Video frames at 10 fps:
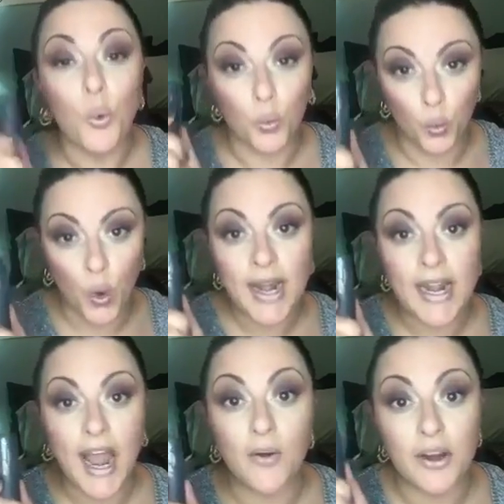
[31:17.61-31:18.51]
right
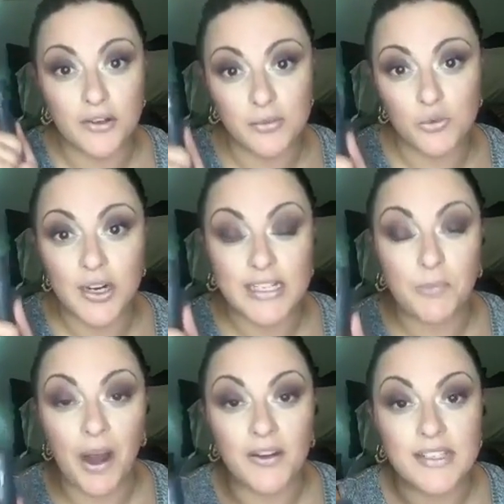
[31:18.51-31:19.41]
now, here's some
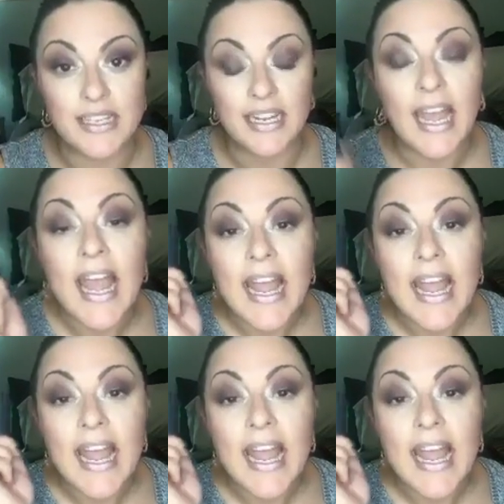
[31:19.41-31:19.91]
transparency.